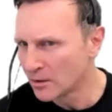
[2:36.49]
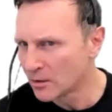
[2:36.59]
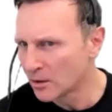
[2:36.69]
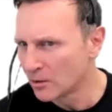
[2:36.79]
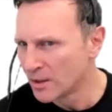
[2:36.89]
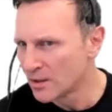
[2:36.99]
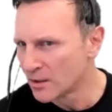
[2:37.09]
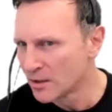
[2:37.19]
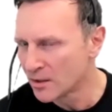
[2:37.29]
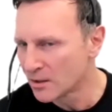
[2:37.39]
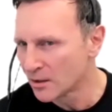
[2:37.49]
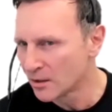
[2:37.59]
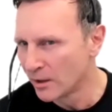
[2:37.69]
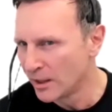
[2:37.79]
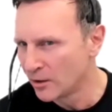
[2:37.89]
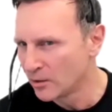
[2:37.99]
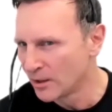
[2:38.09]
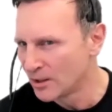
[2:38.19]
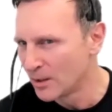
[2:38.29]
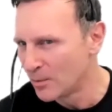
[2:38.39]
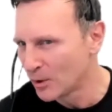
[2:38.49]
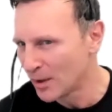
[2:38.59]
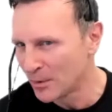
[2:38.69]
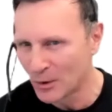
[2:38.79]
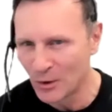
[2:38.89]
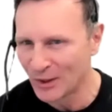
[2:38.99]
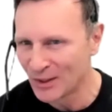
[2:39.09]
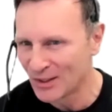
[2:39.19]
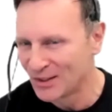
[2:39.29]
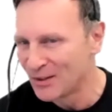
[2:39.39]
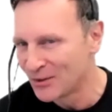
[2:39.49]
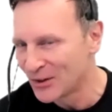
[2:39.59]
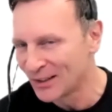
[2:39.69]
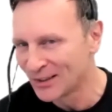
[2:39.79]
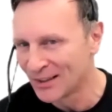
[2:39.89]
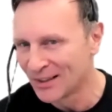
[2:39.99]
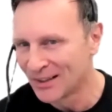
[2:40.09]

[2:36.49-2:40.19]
So is this related to extreme programming or is it different?